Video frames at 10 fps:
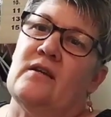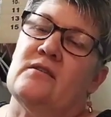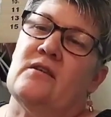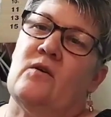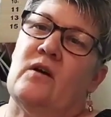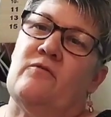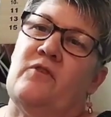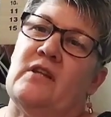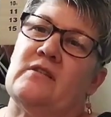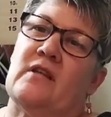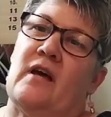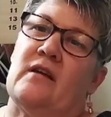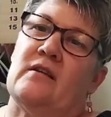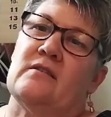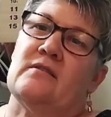so it fits like
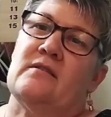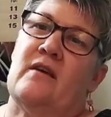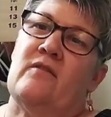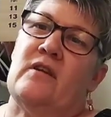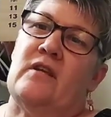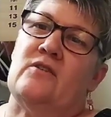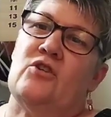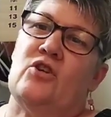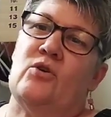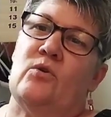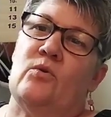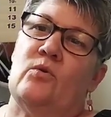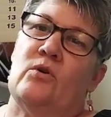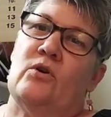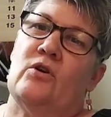72
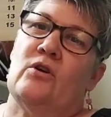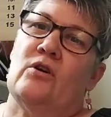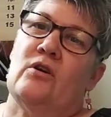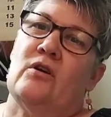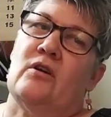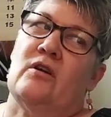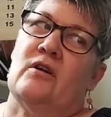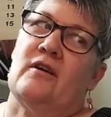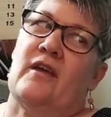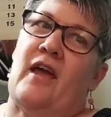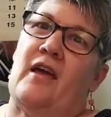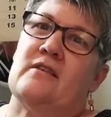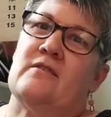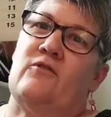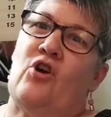
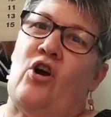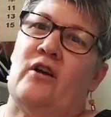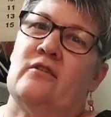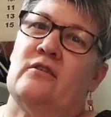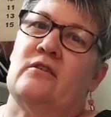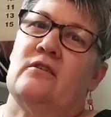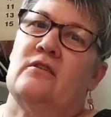cakes of yarn.